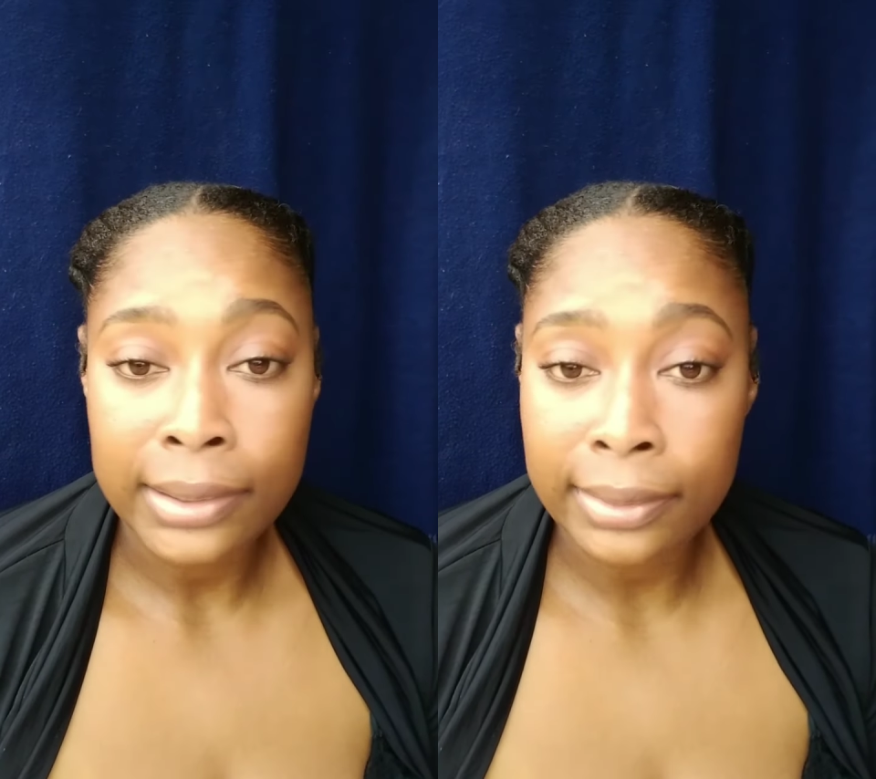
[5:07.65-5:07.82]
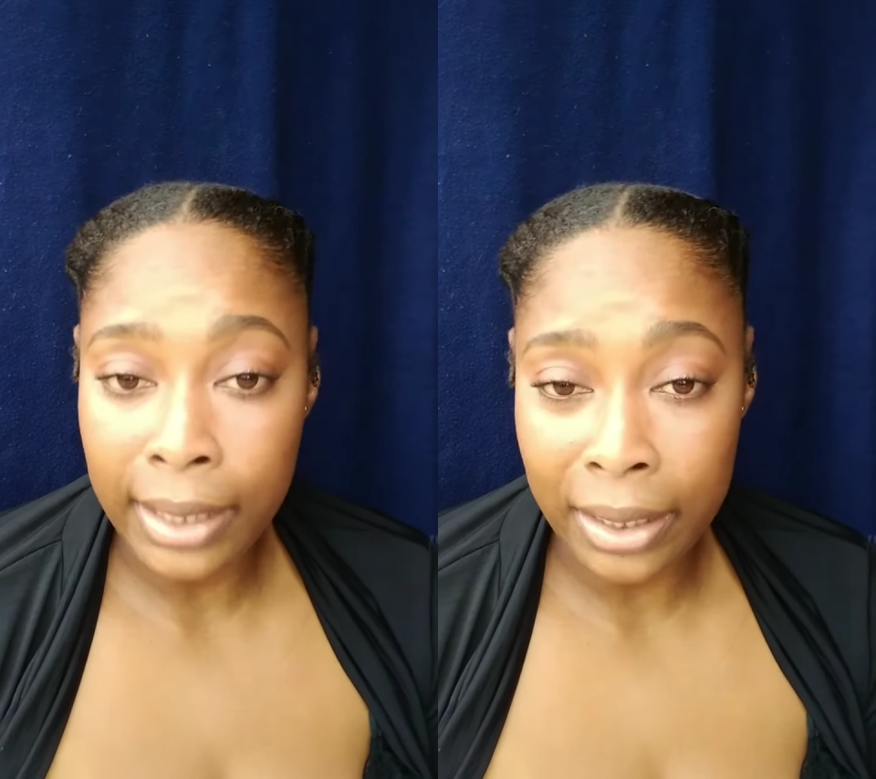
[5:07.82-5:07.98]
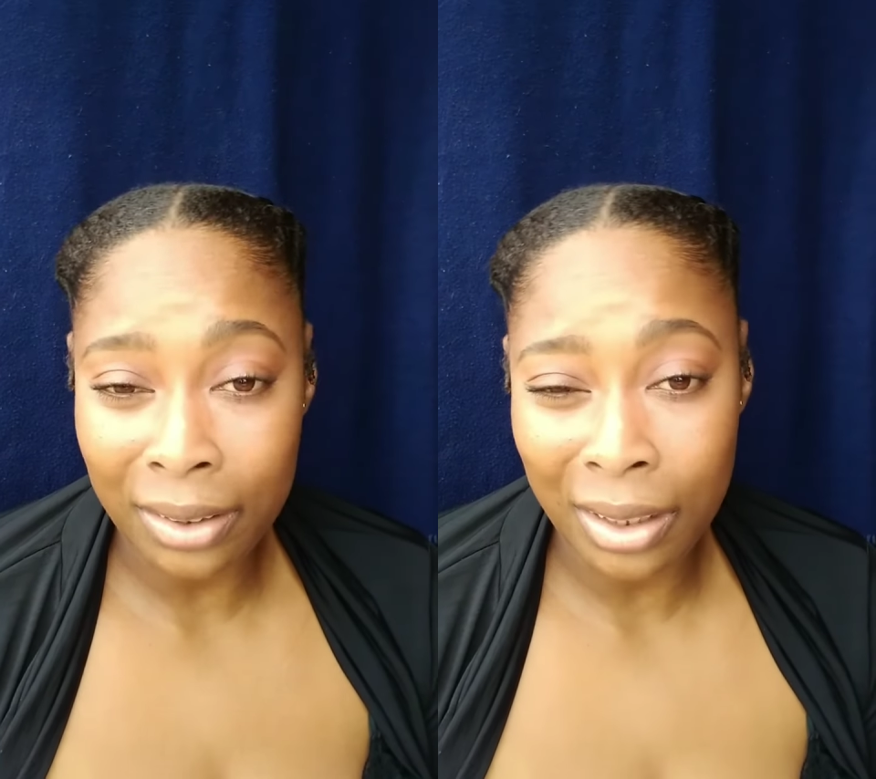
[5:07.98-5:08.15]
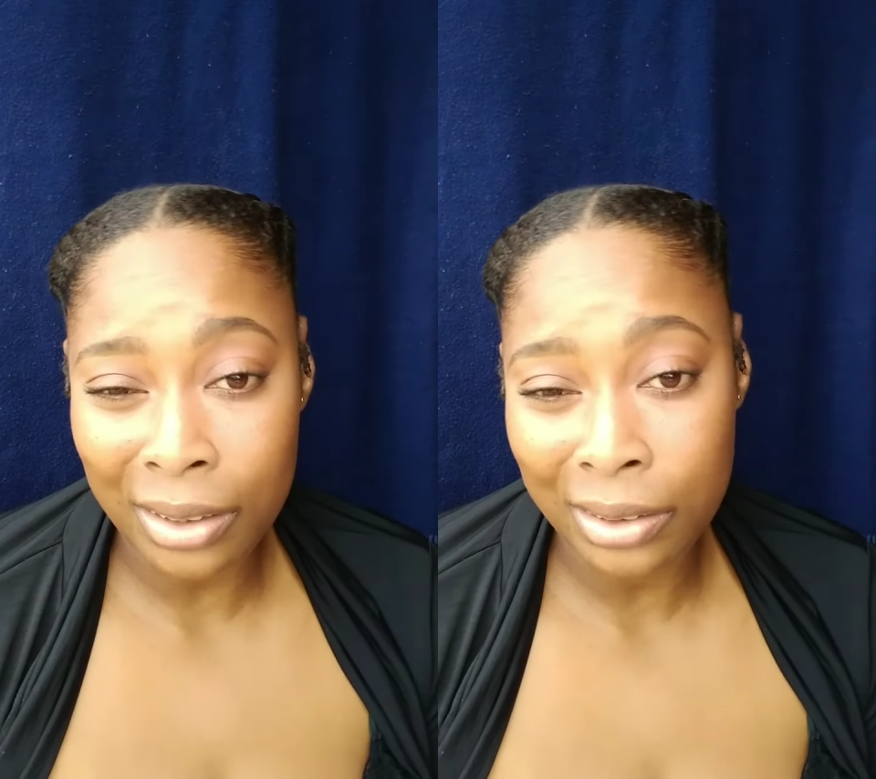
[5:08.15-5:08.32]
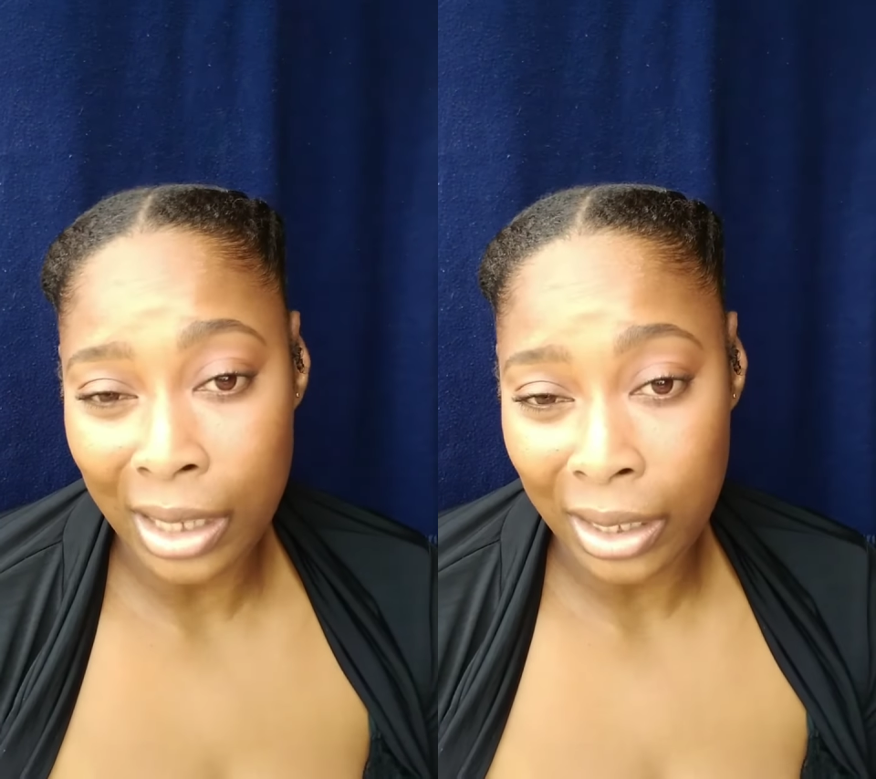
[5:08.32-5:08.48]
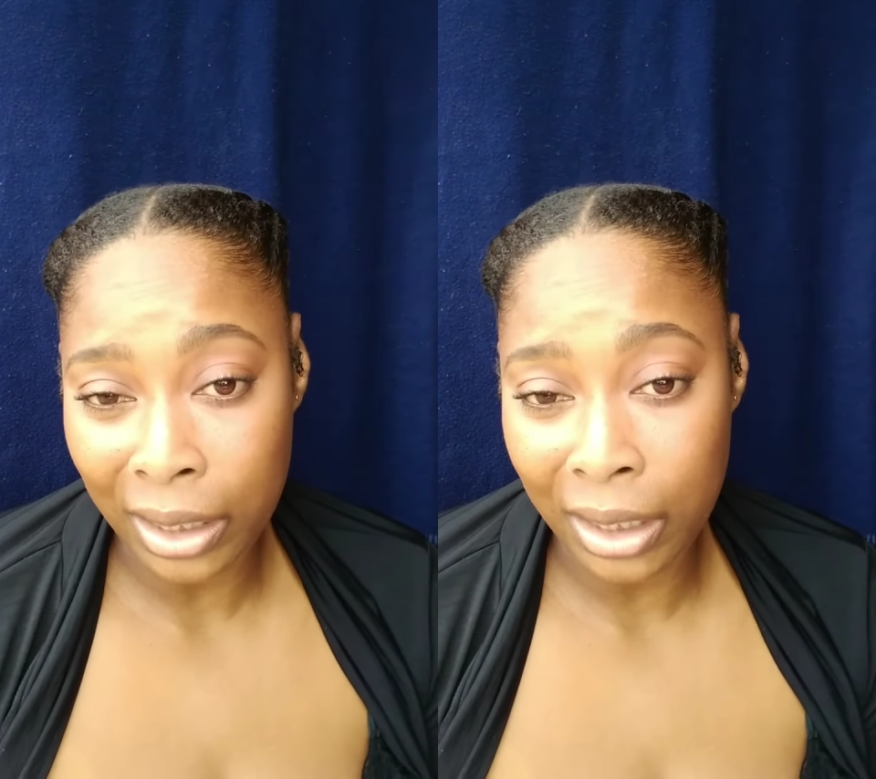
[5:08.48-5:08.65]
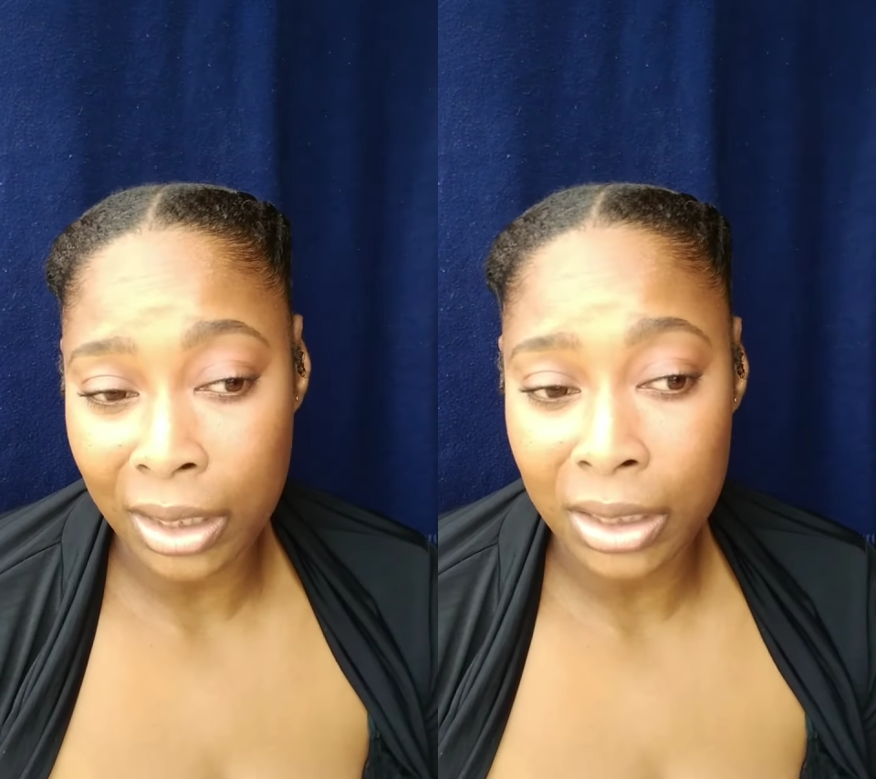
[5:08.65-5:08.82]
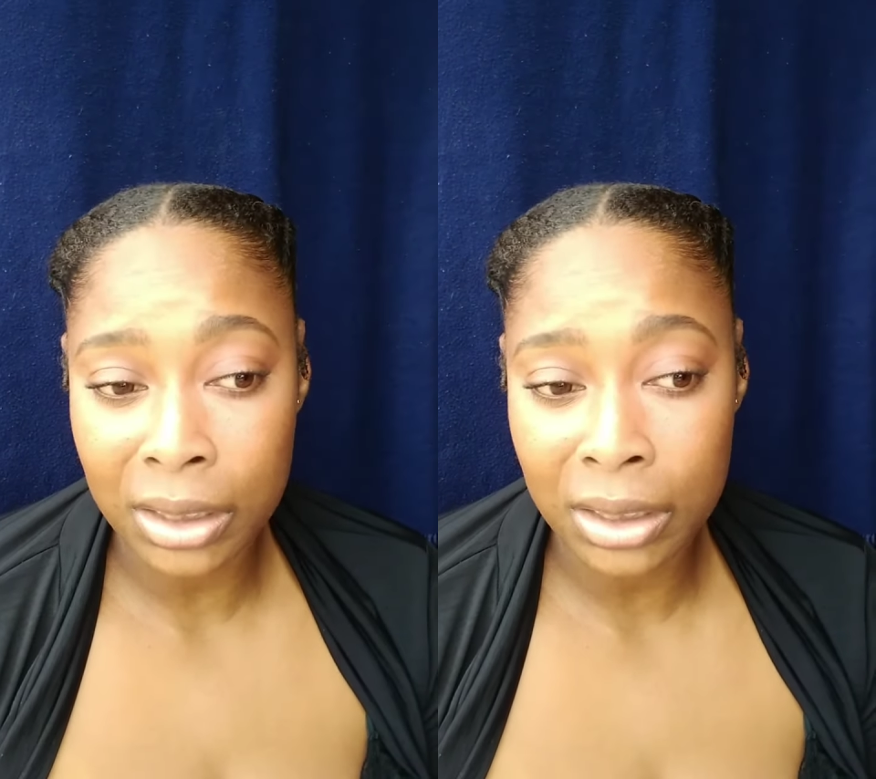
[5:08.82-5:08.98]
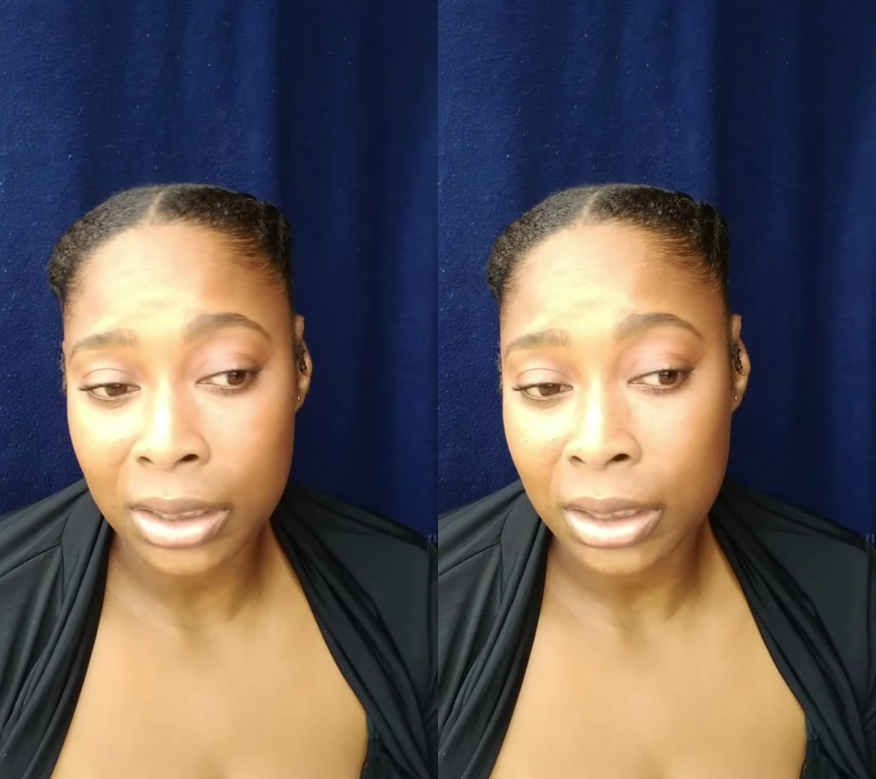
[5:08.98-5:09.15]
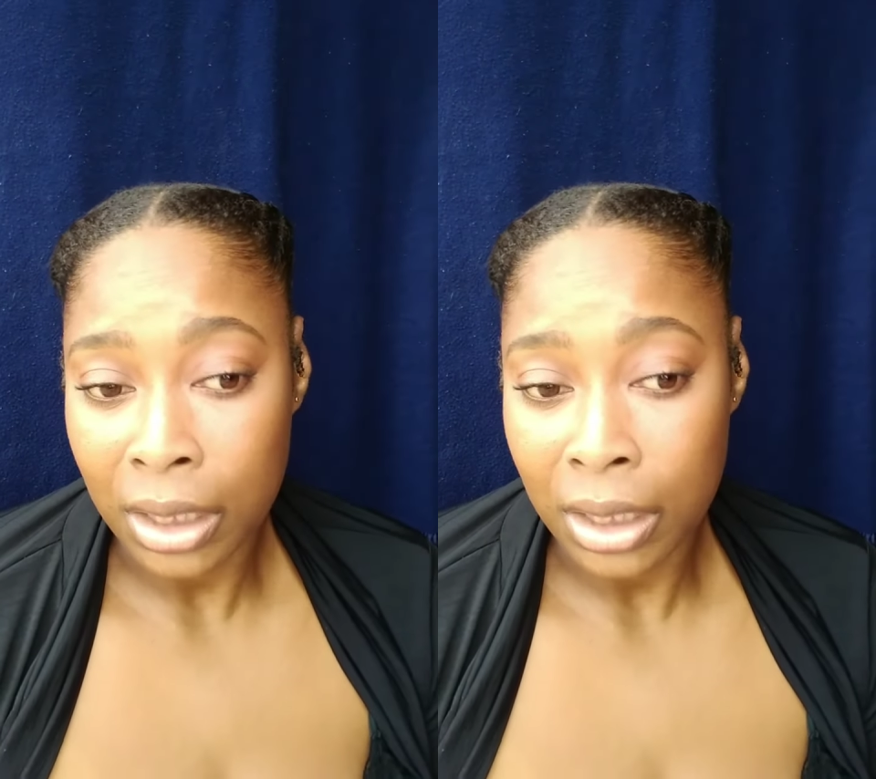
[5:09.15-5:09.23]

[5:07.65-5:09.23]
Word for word: tender, delicate.